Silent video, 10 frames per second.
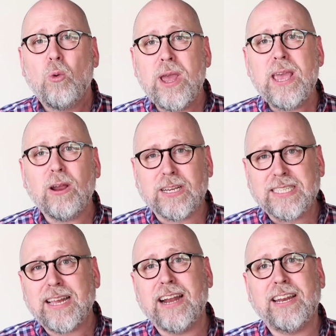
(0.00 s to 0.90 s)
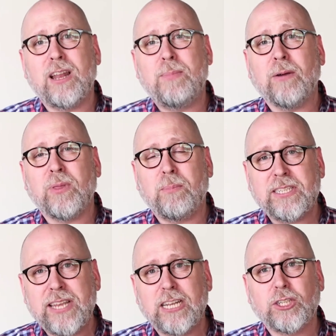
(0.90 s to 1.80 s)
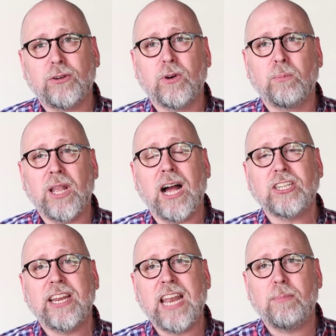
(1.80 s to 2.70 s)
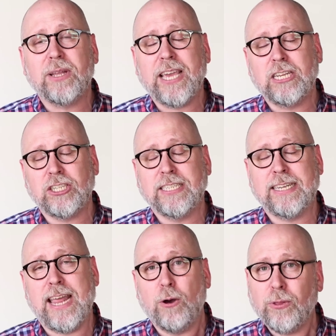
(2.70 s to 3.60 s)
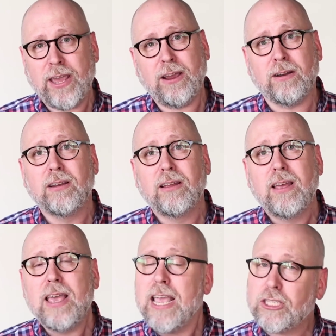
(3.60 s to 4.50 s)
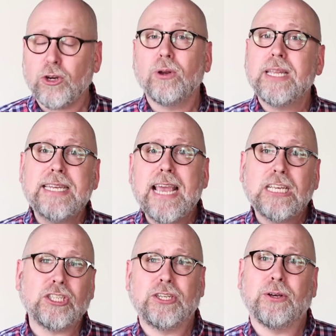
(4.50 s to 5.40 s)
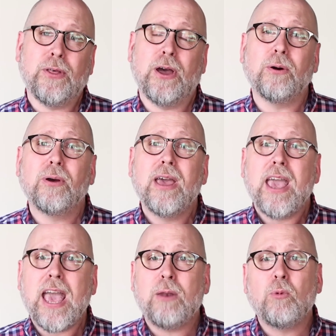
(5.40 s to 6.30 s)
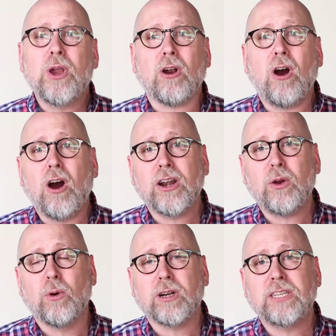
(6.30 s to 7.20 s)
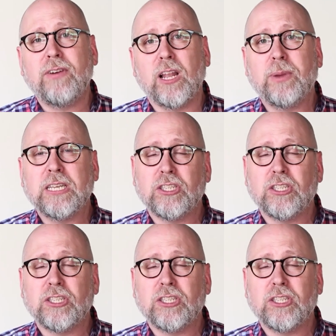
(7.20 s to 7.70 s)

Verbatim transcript: We are excited about the potential for blockchain applications in healthcare. It's early days still though, and we are hard at work developing